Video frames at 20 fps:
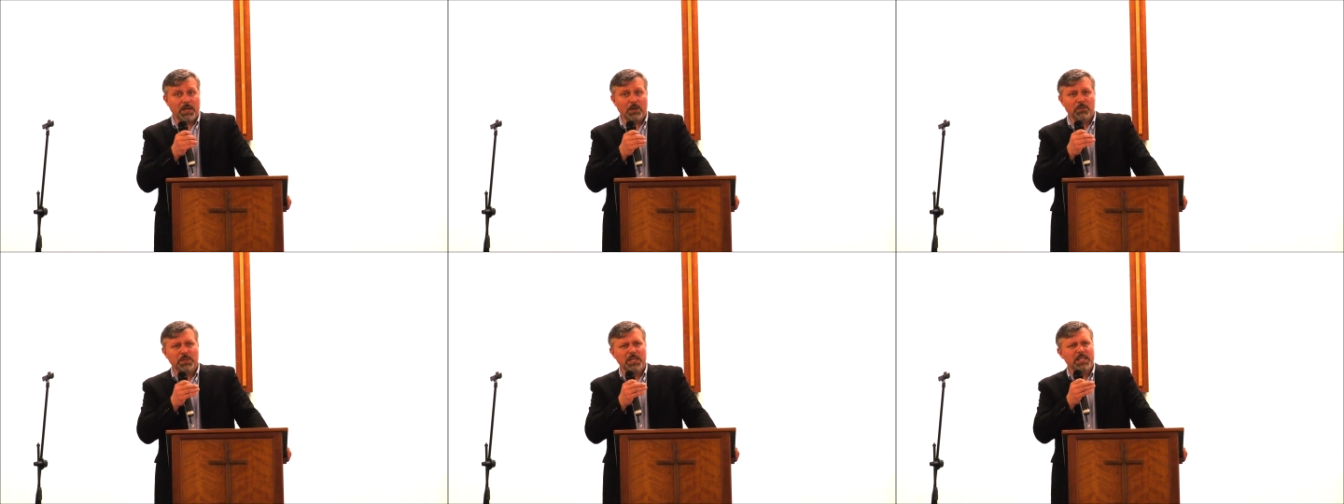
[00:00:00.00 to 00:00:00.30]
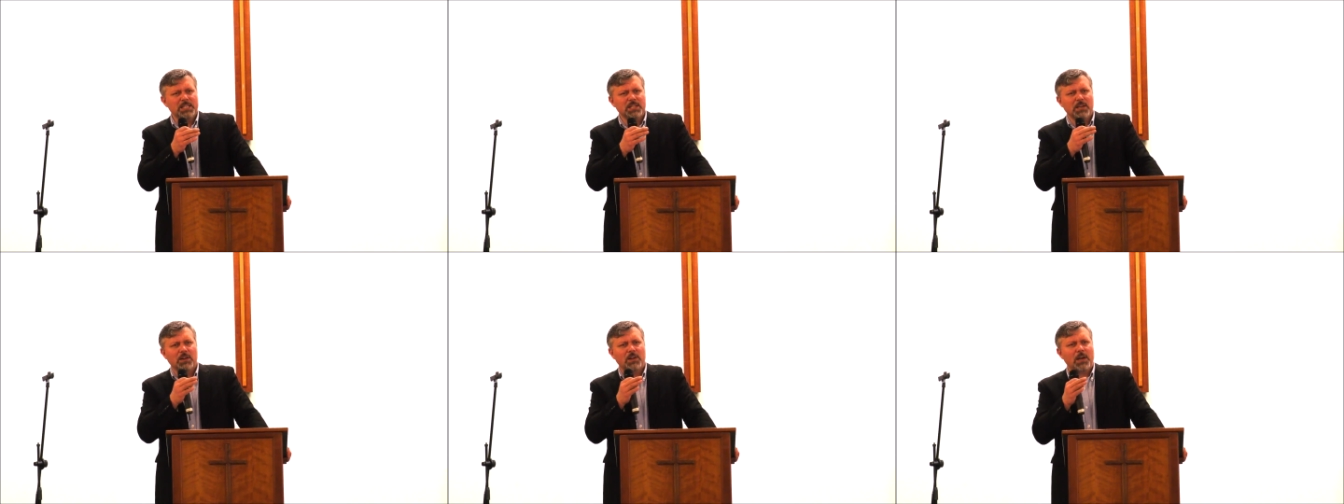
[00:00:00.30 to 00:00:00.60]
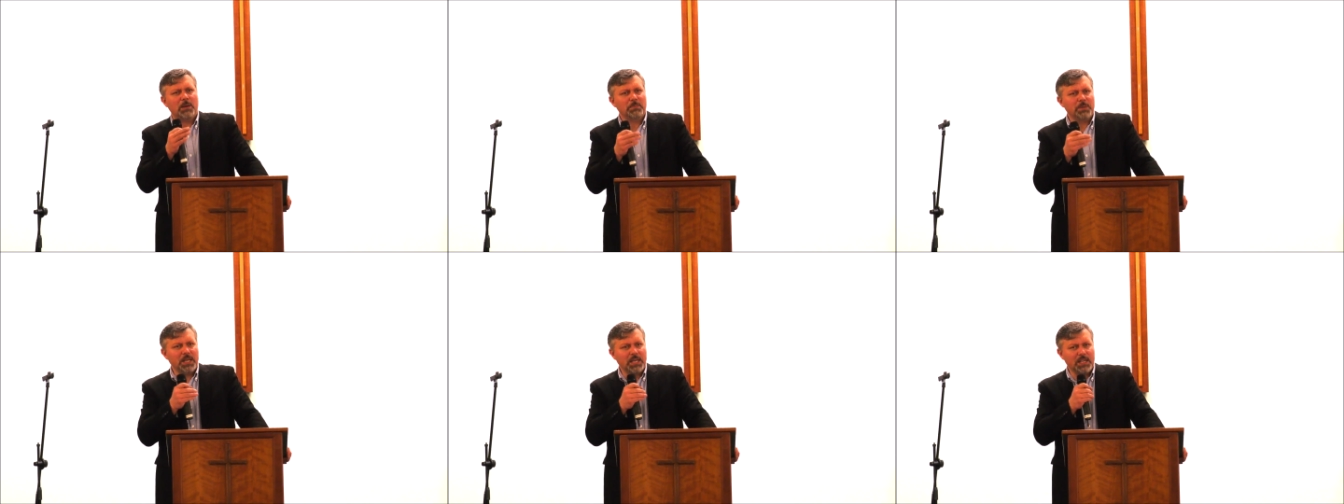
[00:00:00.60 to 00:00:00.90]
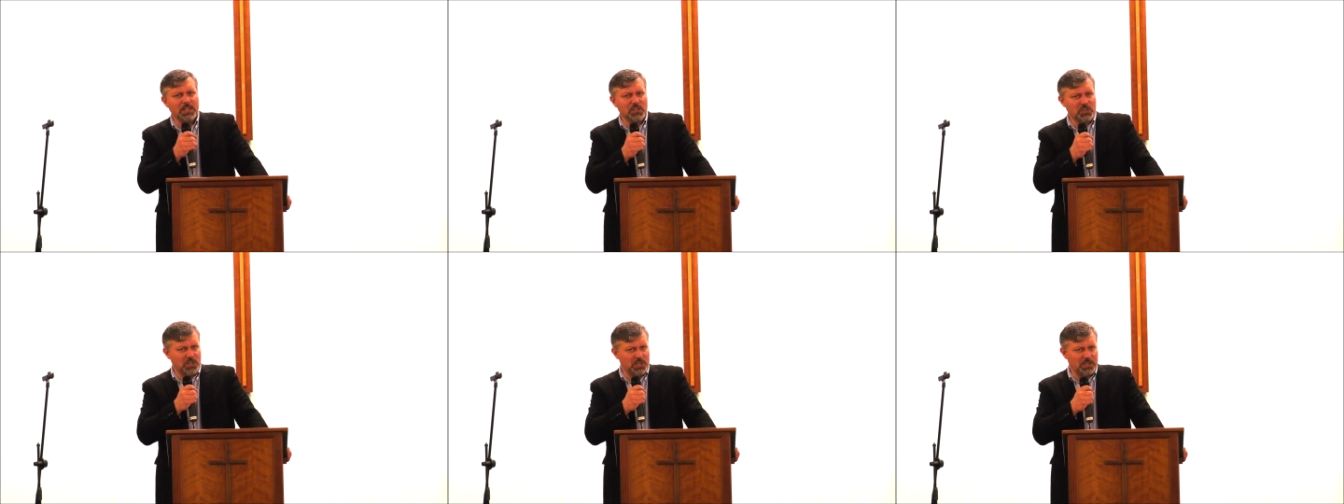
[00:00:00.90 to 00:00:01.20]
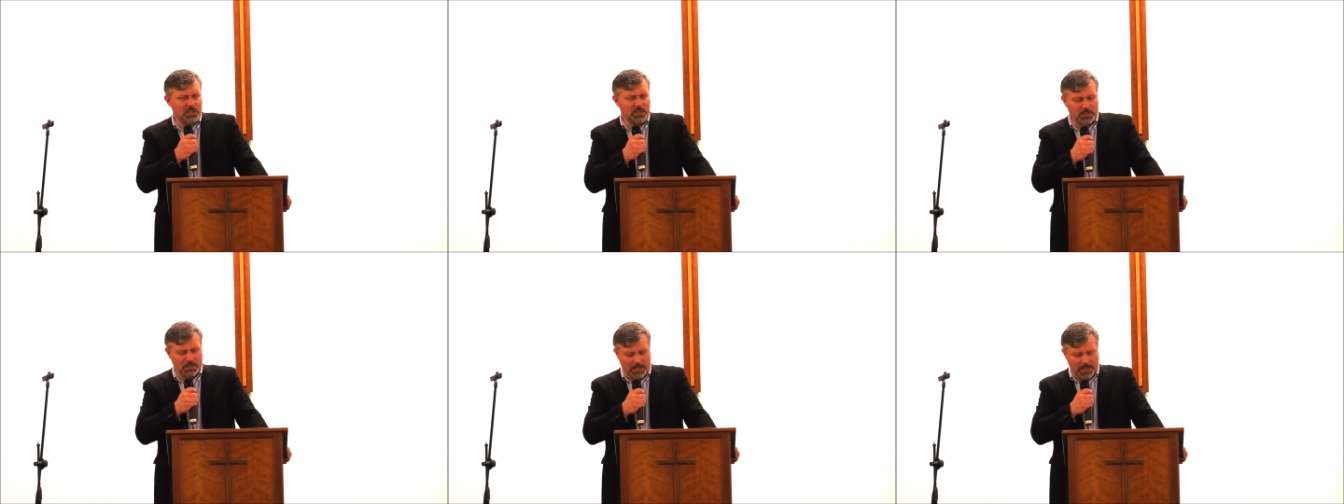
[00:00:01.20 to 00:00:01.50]
how things are happening in
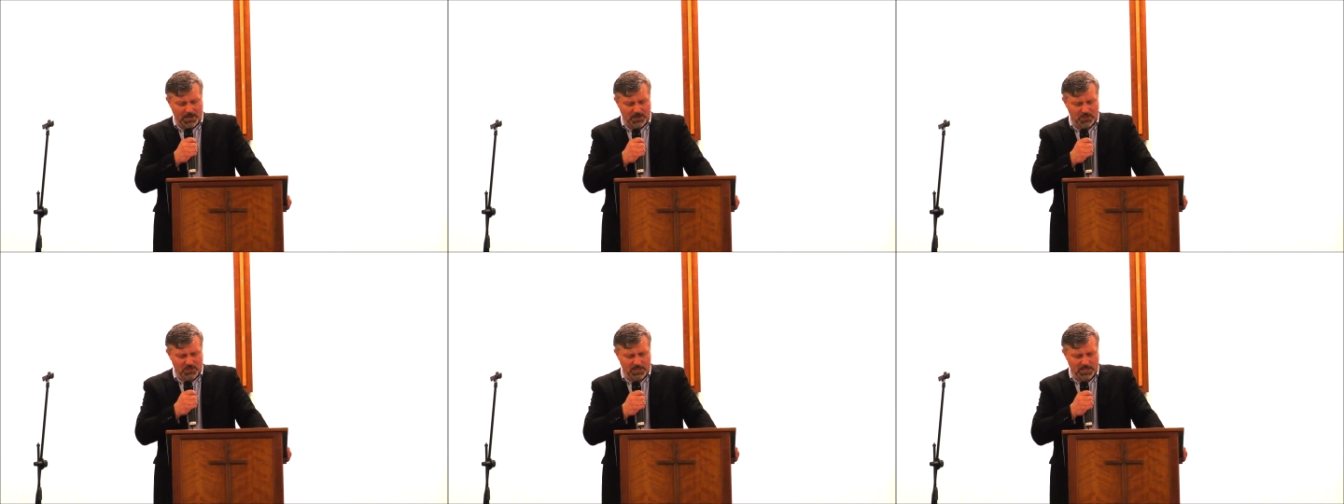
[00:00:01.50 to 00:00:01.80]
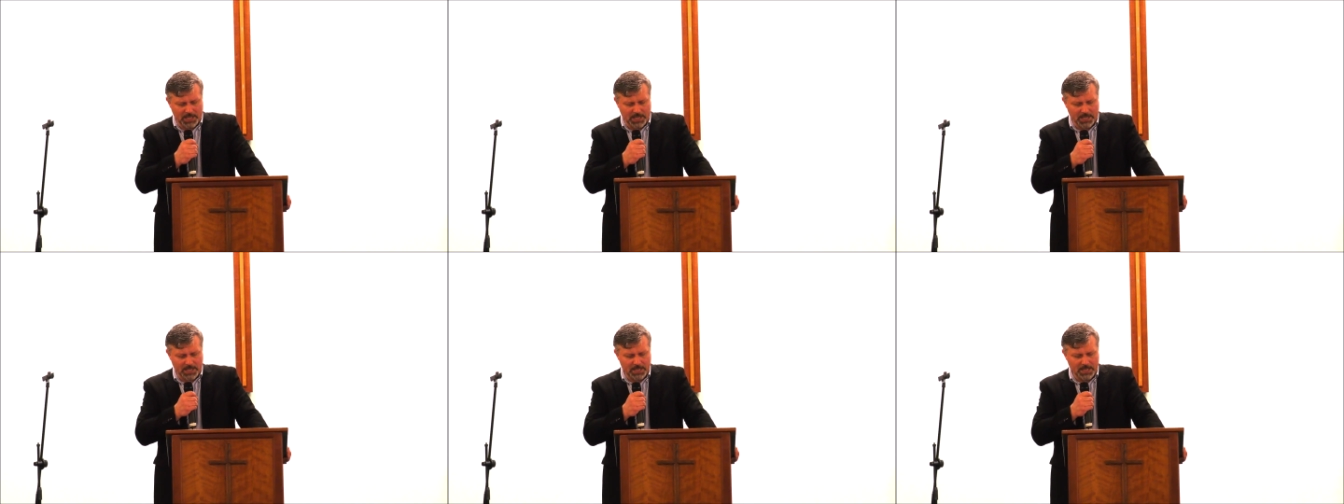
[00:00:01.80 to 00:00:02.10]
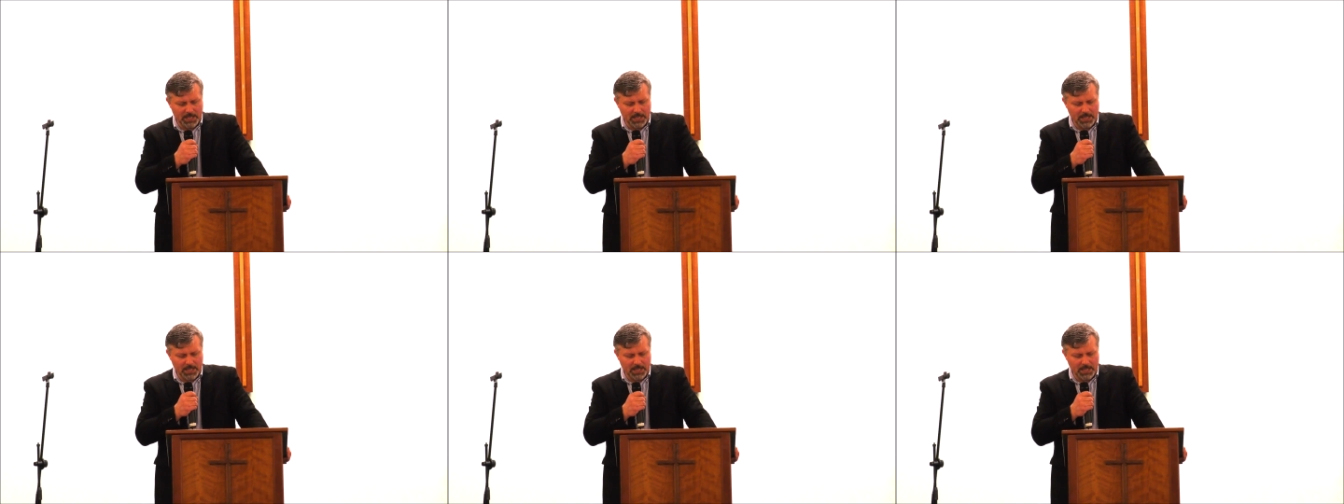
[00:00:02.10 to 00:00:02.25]
general, actually.